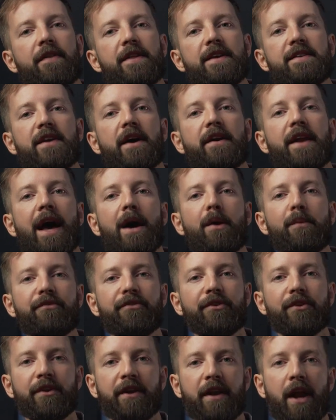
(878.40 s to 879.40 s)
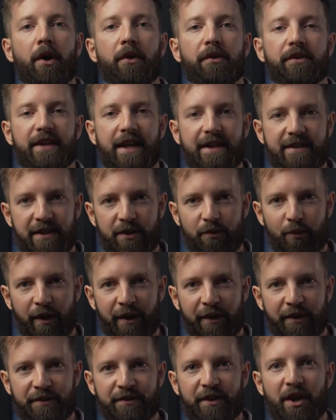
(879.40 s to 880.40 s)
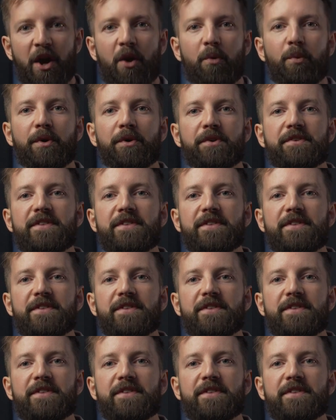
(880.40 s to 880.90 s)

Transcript: these unhelpful and outdated ones will